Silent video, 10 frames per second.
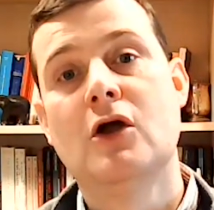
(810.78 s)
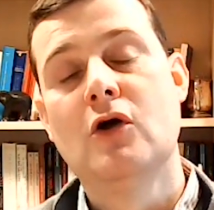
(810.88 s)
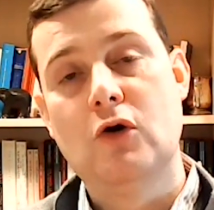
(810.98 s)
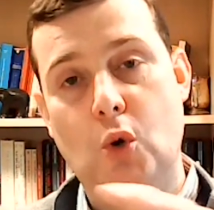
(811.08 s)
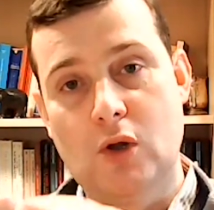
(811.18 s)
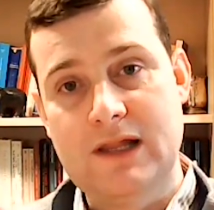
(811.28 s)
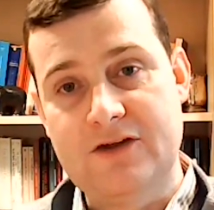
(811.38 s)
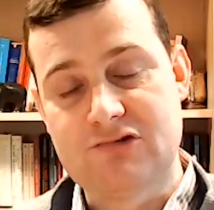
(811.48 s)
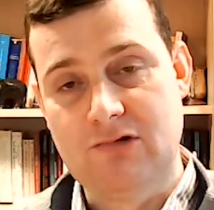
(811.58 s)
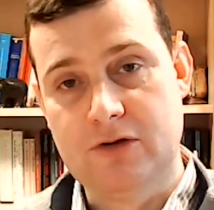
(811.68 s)
or
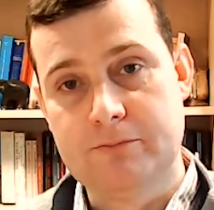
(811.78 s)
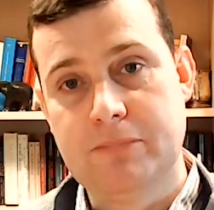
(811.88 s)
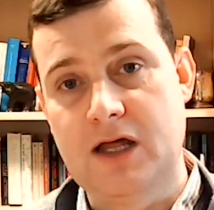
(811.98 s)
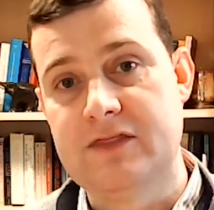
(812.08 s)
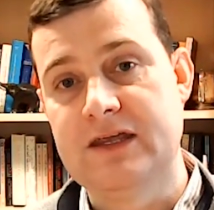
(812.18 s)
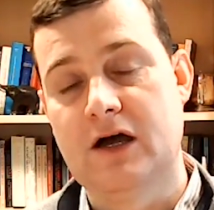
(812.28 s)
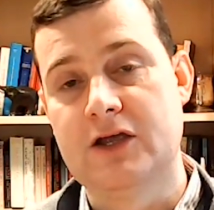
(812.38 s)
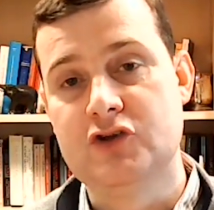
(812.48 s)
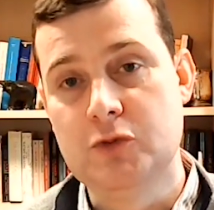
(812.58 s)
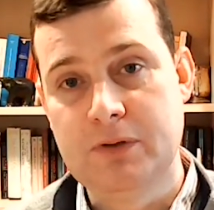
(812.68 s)
later on by the
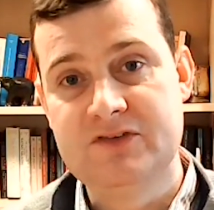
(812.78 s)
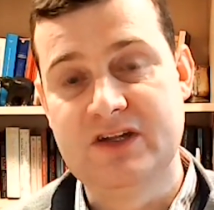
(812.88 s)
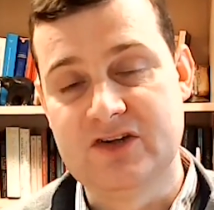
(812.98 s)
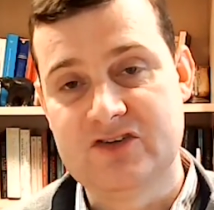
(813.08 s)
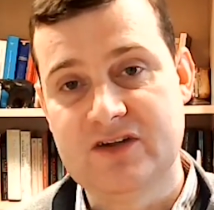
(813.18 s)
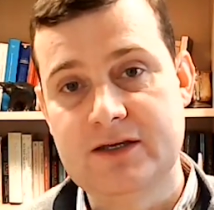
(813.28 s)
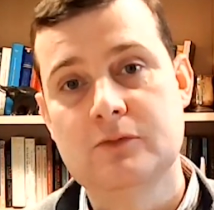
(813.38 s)
Ayyubid dynasty,